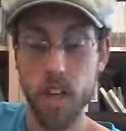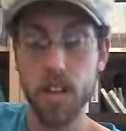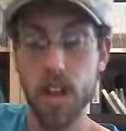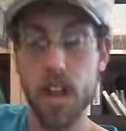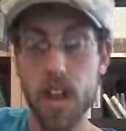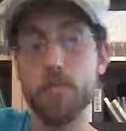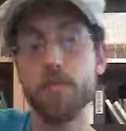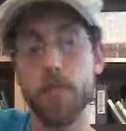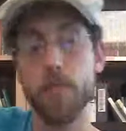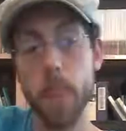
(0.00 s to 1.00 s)
Now,
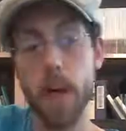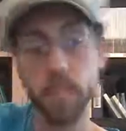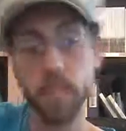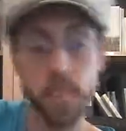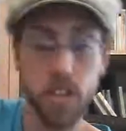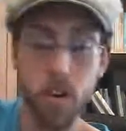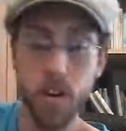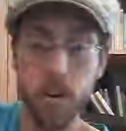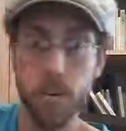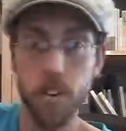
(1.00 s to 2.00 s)
obviously you don't
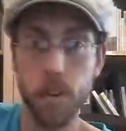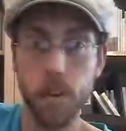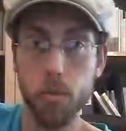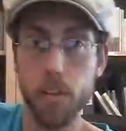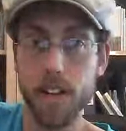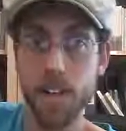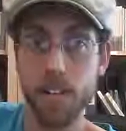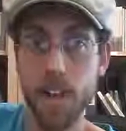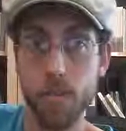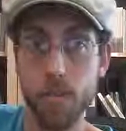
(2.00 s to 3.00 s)
want to really go past
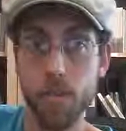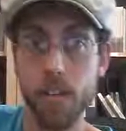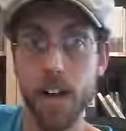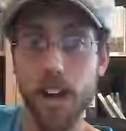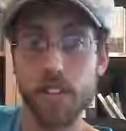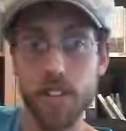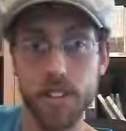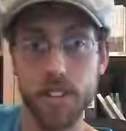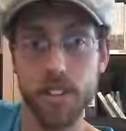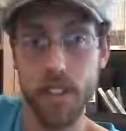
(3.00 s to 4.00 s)
capo 5 because
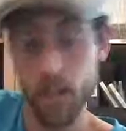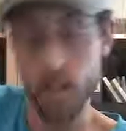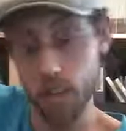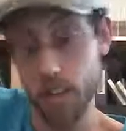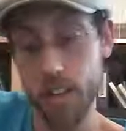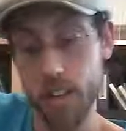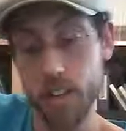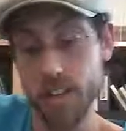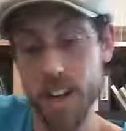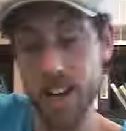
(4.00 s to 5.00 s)
it's getting a little
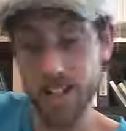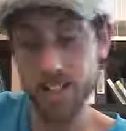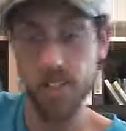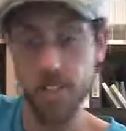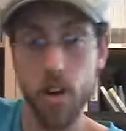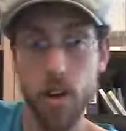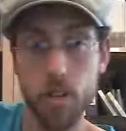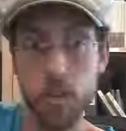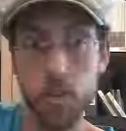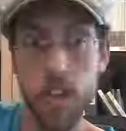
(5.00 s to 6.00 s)
ridiculous, and honestly it's a little harder to
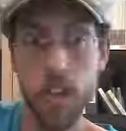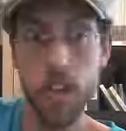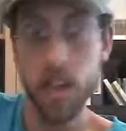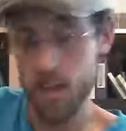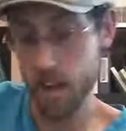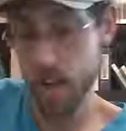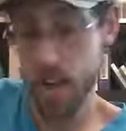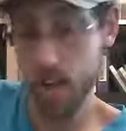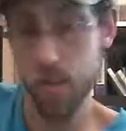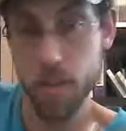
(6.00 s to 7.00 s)
play. The
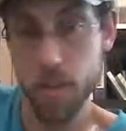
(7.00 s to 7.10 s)
higher up you